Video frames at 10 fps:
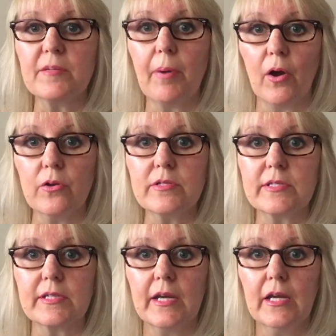a
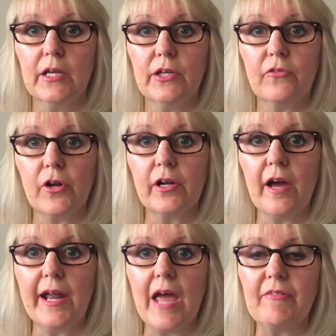post, you've got to
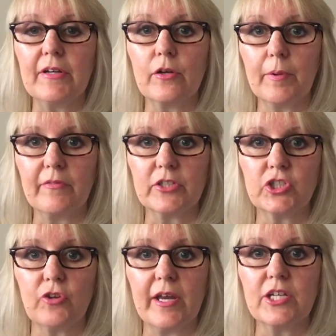kind of have a little bit of a
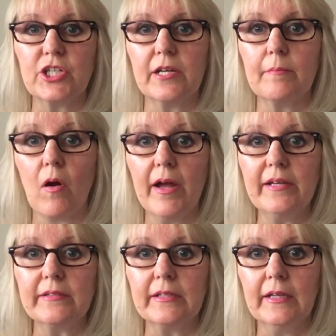strategy in
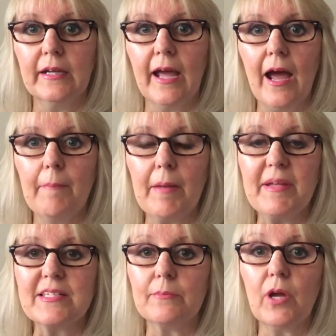mind.
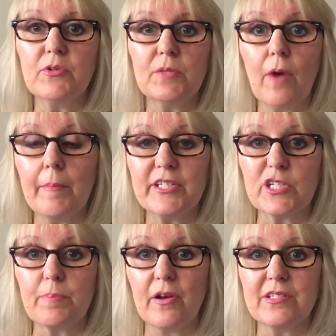Sometimes you might be
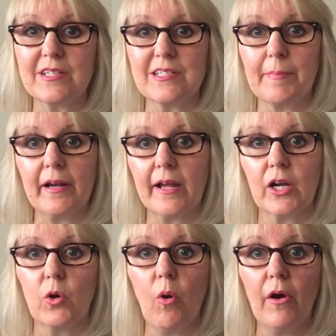just posting something like
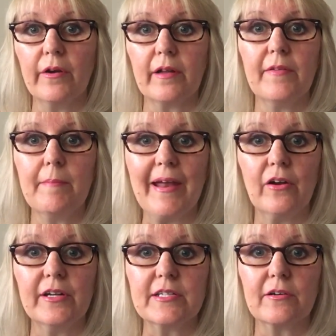a quote and there may
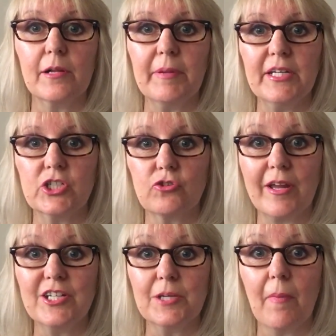not necessarily be any
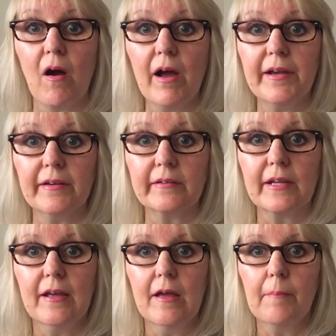strategy behind it.
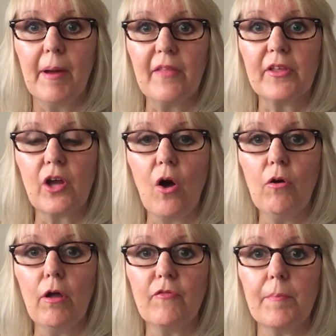But the
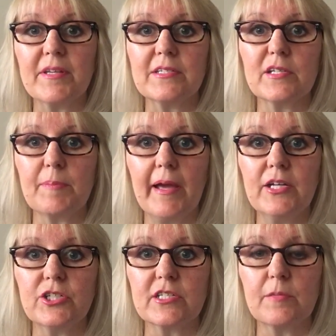goal of a business
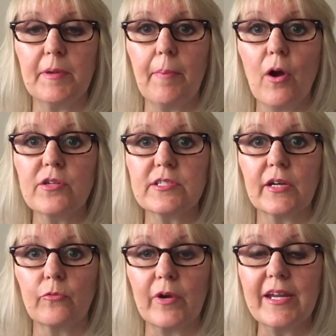page is to be
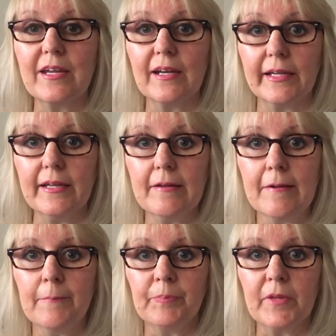posting regularly,
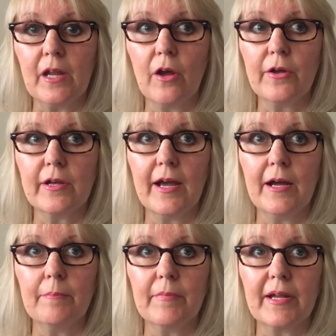
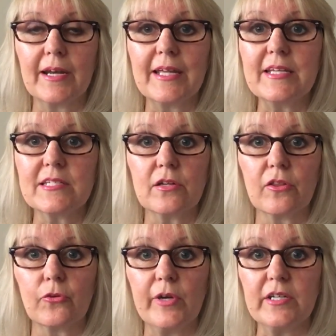at least sort
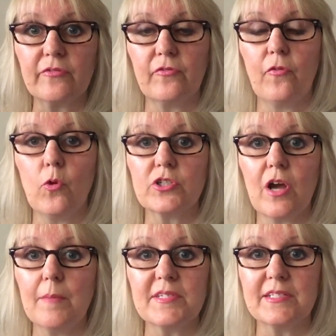of 3 to 4
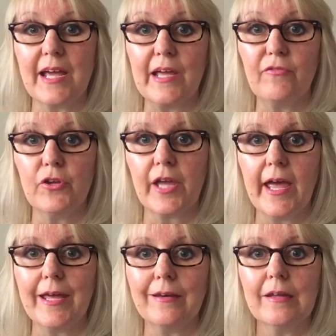times a day if you
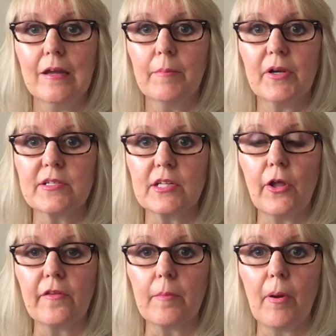can, because a
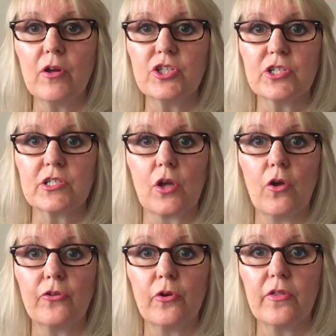lot of the posts just
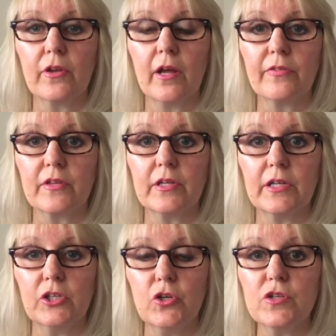go through
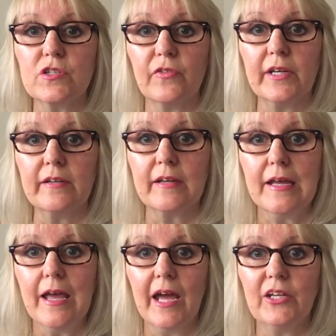the news feed,
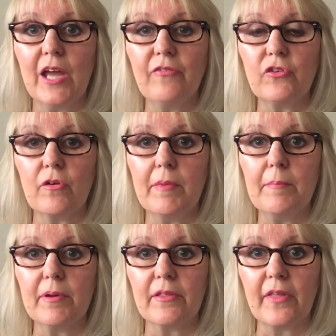and you have to
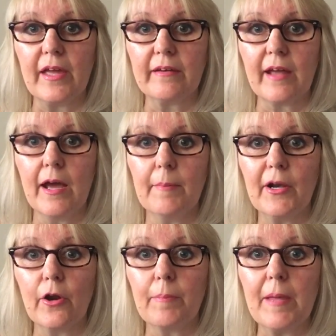remember that
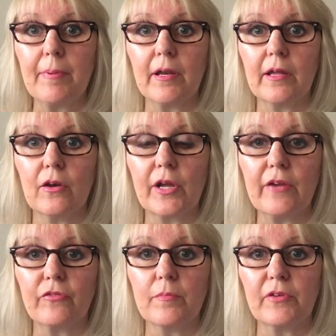a lot of people are
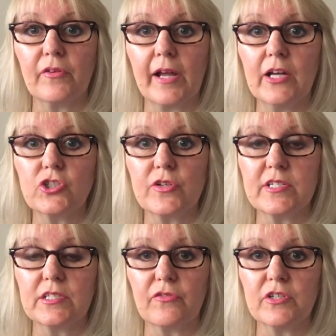looking from different
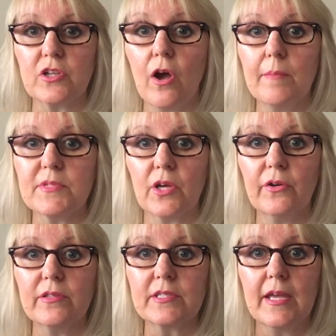countries and different time
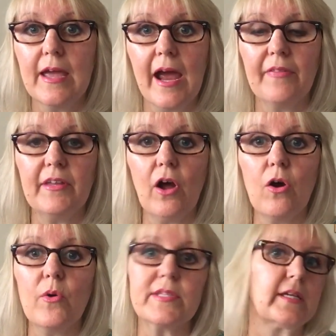zones, and they're not
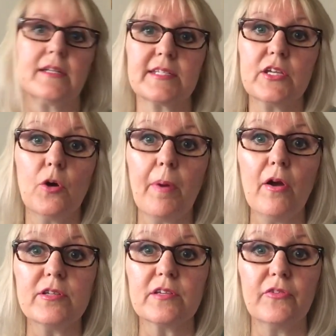always going to see your
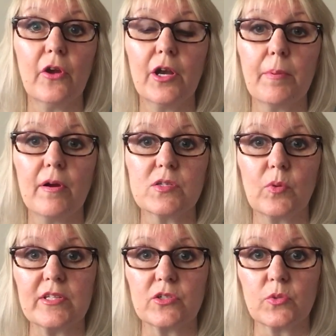posts if you only post
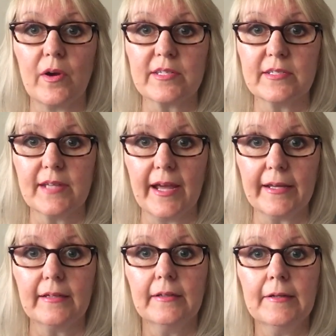once or twice a day.